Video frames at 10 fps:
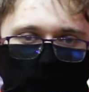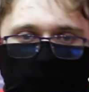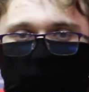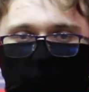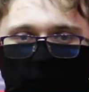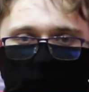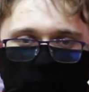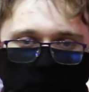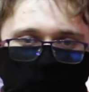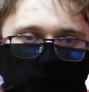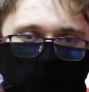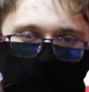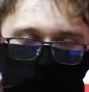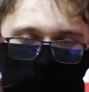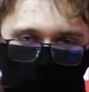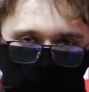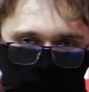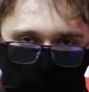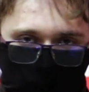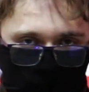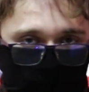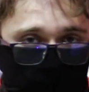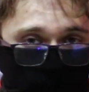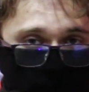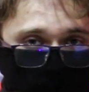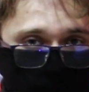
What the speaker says: that reached the 2nd Guards Motorized